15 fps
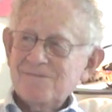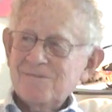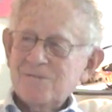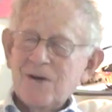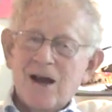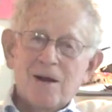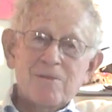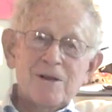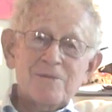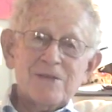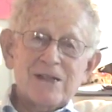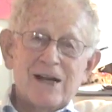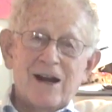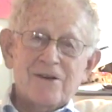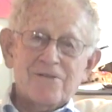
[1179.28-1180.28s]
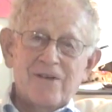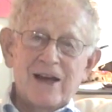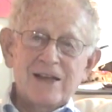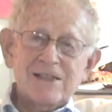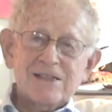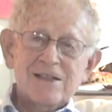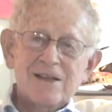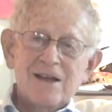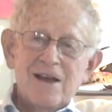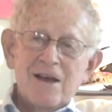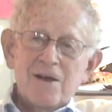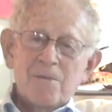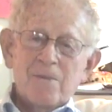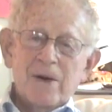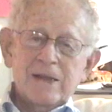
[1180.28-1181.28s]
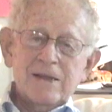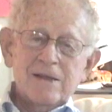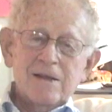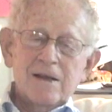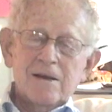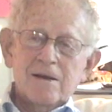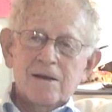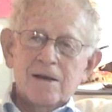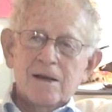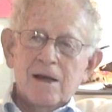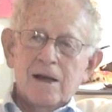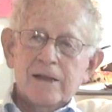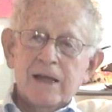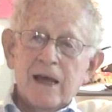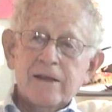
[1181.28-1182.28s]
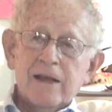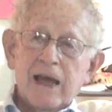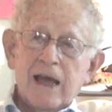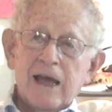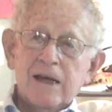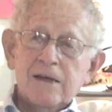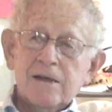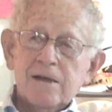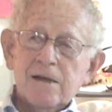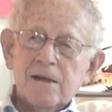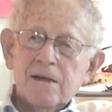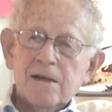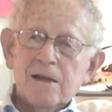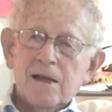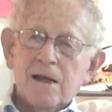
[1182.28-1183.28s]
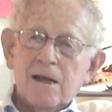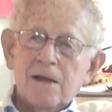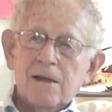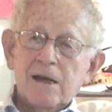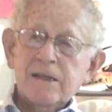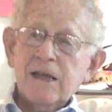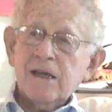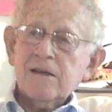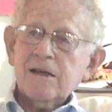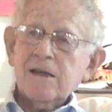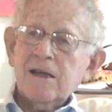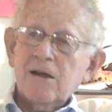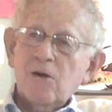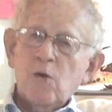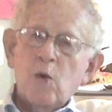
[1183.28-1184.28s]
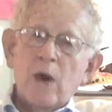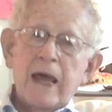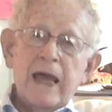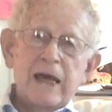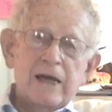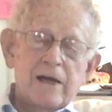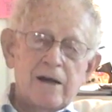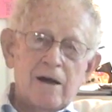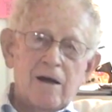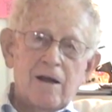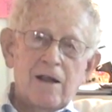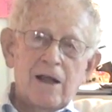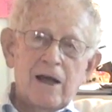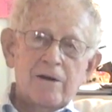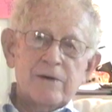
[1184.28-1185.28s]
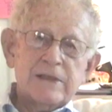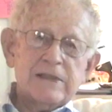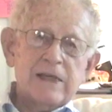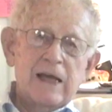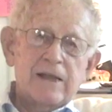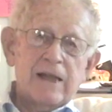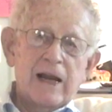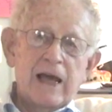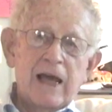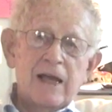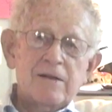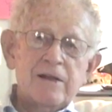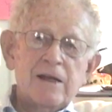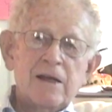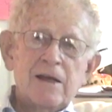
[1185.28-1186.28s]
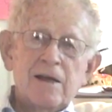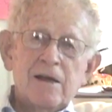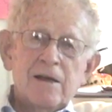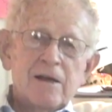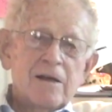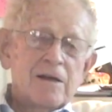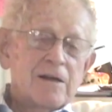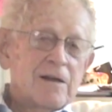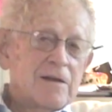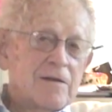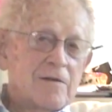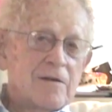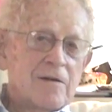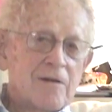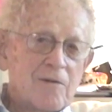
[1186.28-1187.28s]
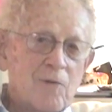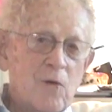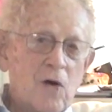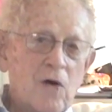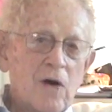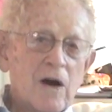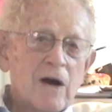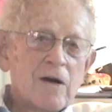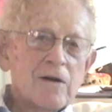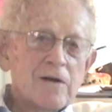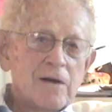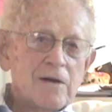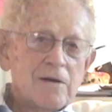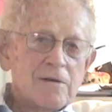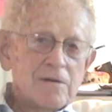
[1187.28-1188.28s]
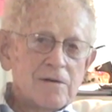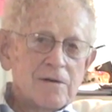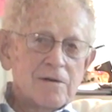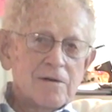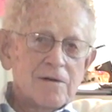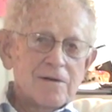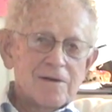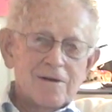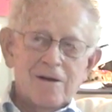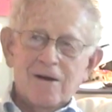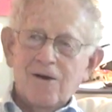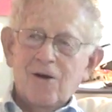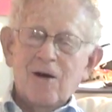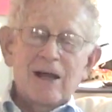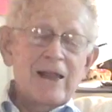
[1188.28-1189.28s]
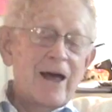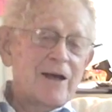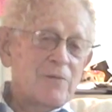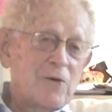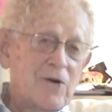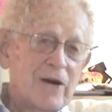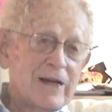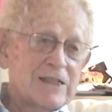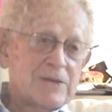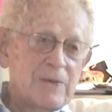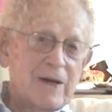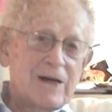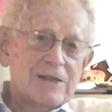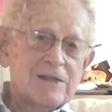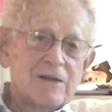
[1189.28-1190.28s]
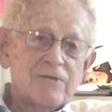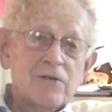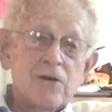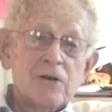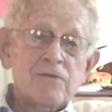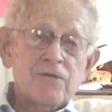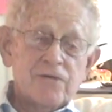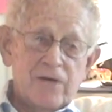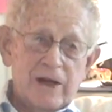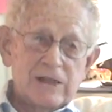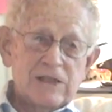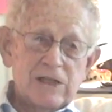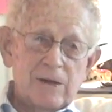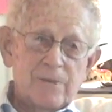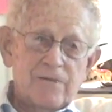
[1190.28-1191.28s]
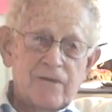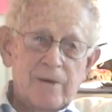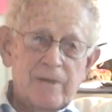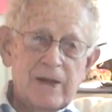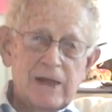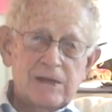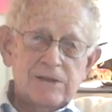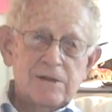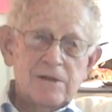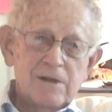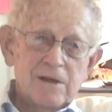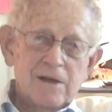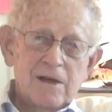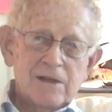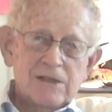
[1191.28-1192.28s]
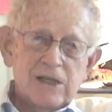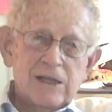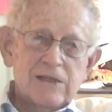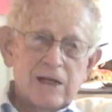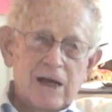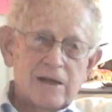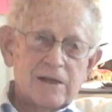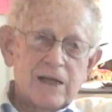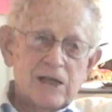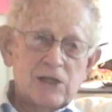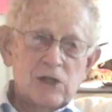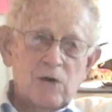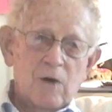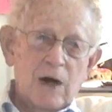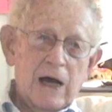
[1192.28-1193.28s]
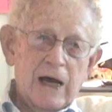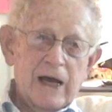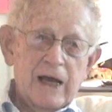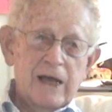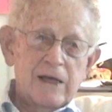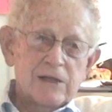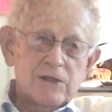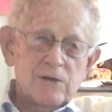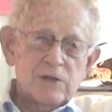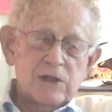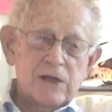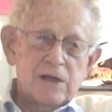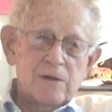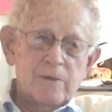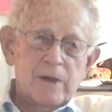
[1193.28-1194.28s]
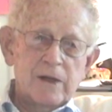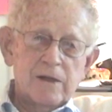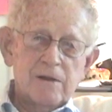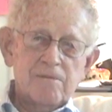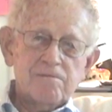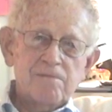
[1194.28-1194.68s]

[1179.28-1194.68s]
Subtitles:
problems and our fights, but on the other hand, I think, you know, weighing it all, I would say that I had a lot more experience of good friendship from the Gentile kids who I associated with.